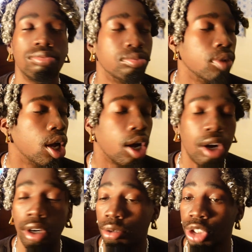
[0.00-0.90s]

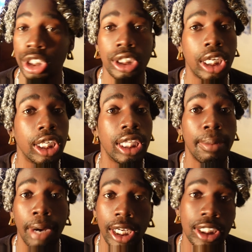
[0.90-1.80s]
No, she said that
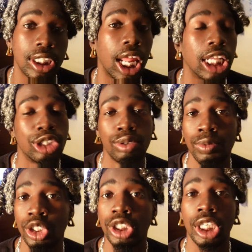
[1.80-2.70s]
that body is a lot
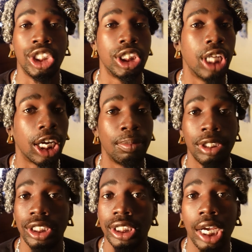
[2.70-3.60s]
swifter. She said she knocking
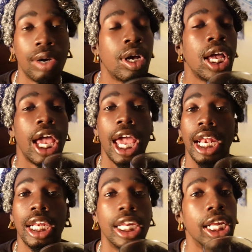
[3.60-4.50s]
bitches out
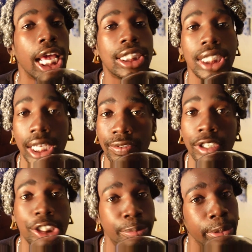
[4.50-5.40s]
at the next
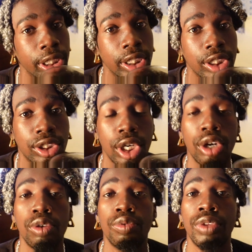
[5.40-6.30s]
level of speed.
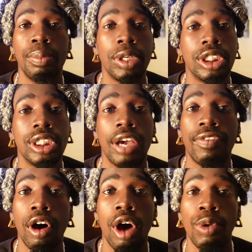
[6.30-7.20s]
So the bitches that
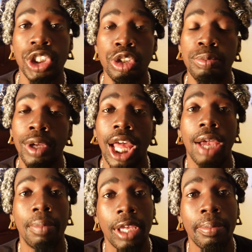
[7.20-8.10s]
fought her when she was built like
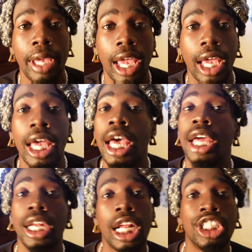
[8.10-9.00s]
a beanbag,
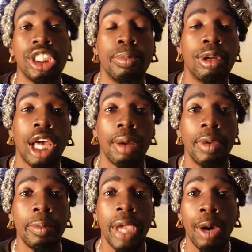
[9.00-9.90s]
now that she built like a
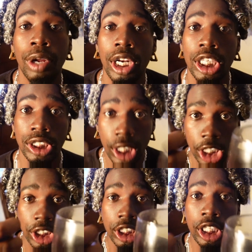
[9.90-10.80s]
beanbag with a little
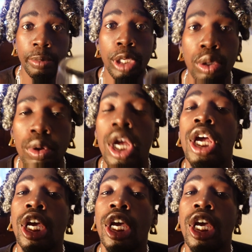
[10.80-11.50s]
suction in the middle,